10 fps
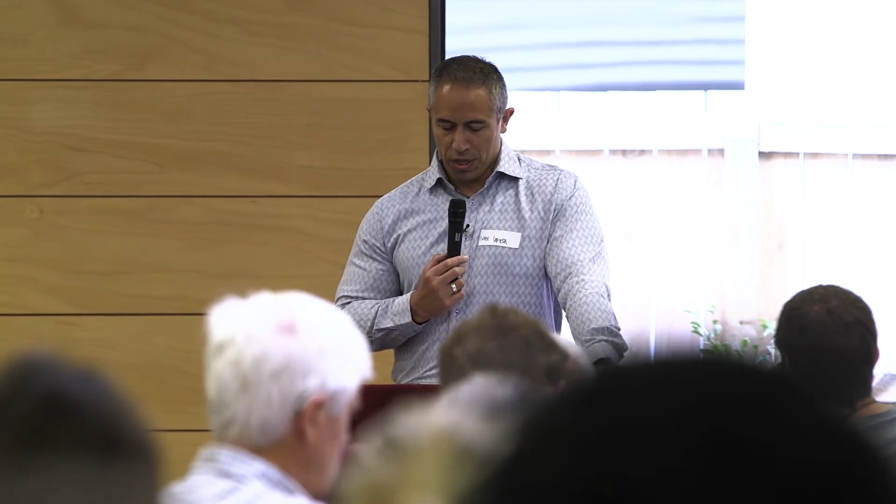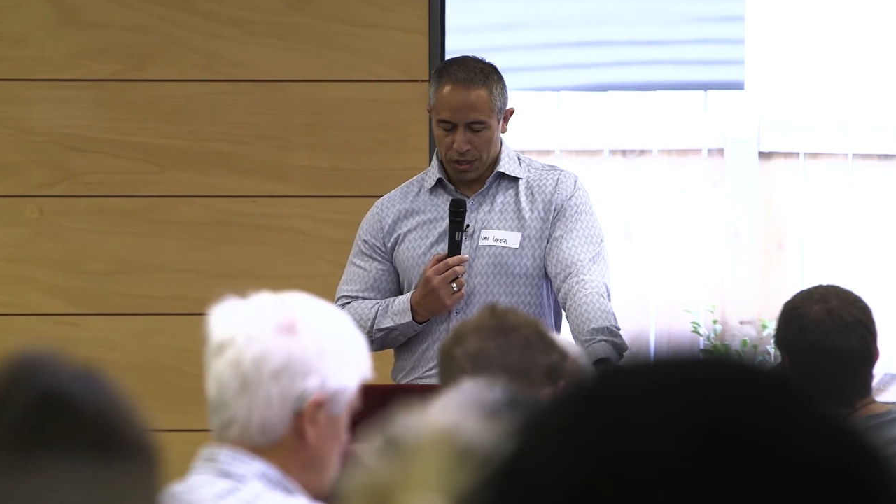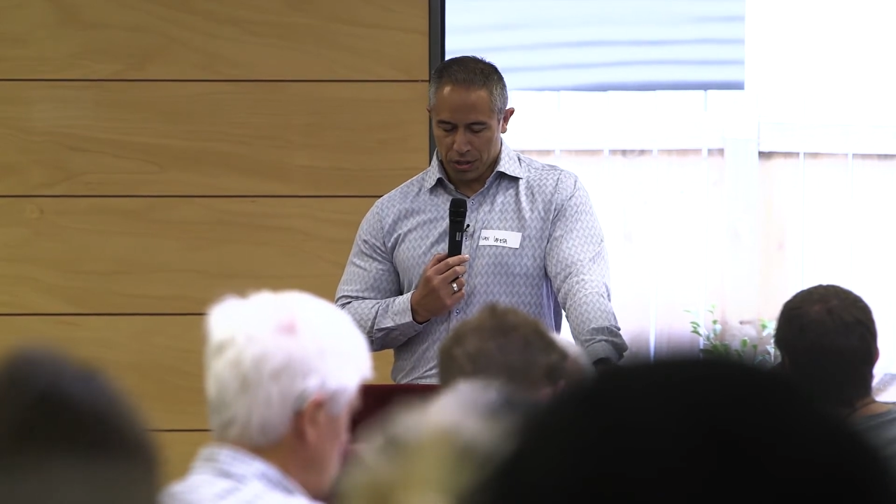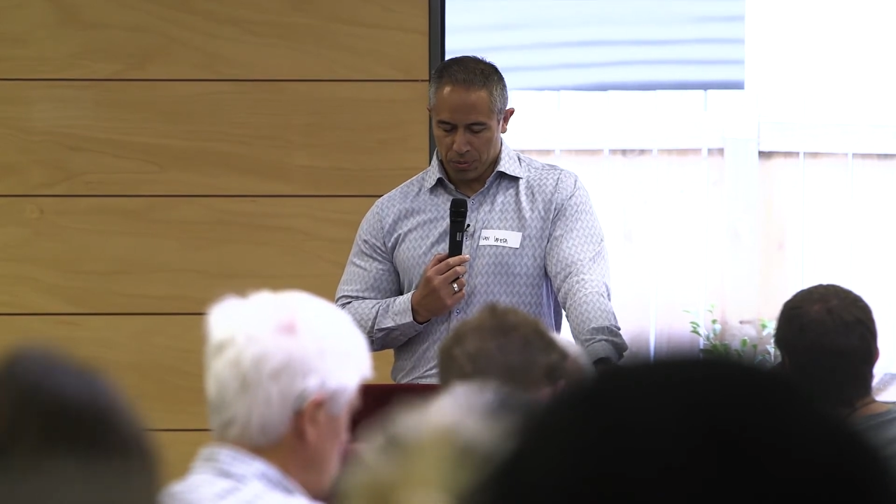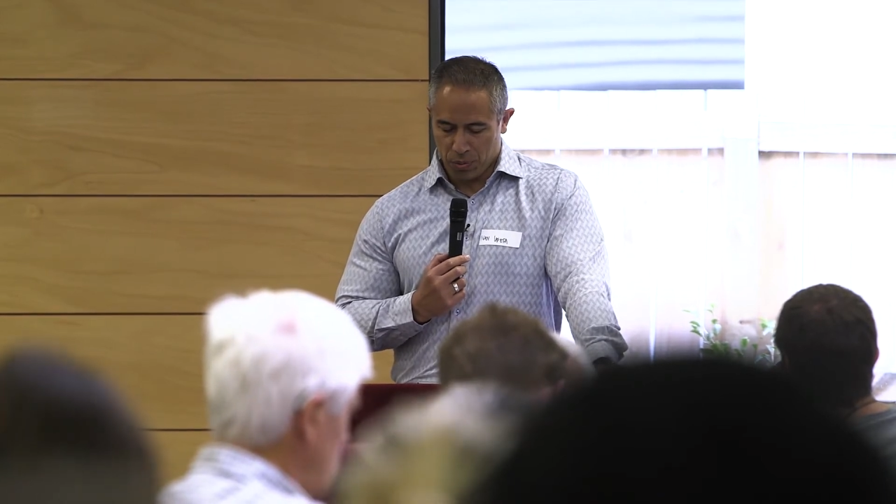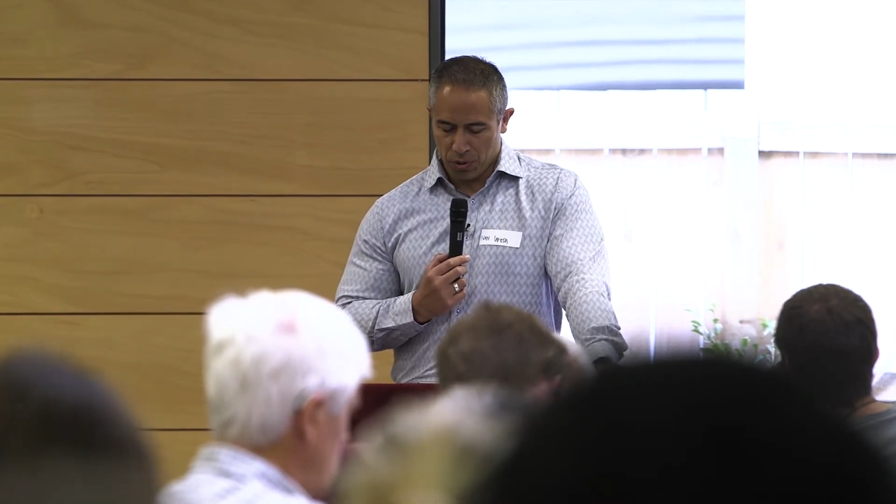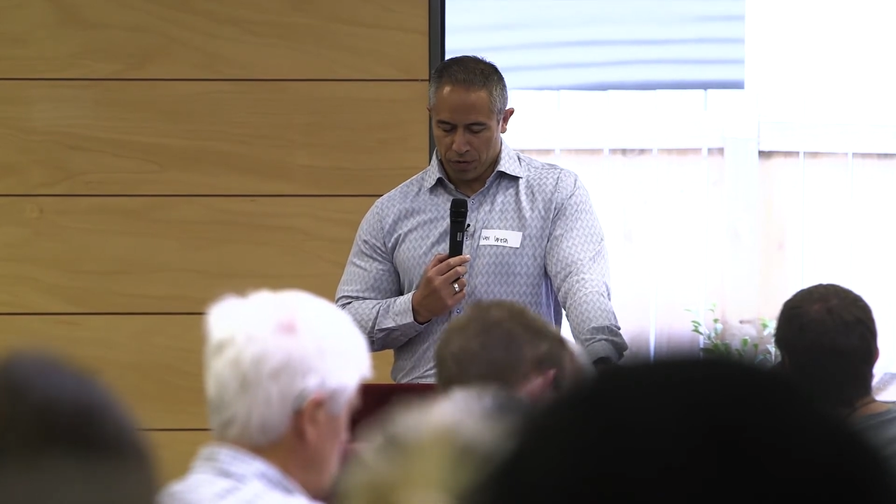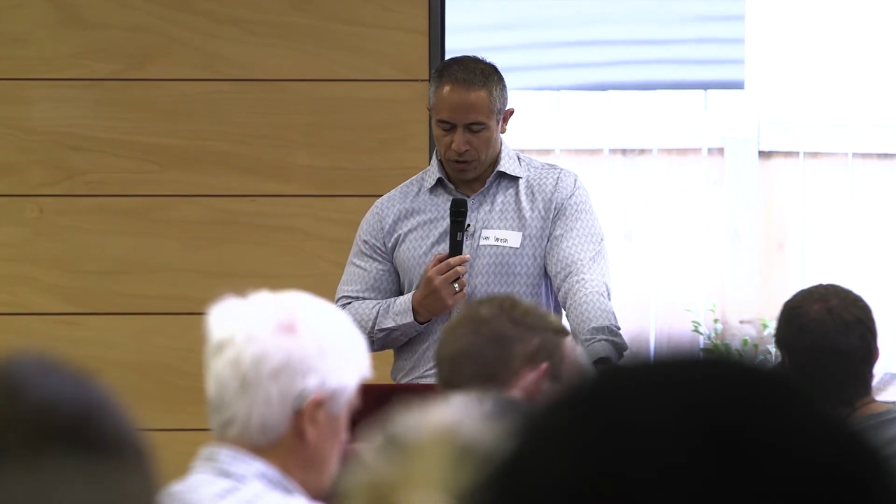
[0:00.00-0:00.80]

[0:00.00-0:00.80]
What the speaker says: here to support a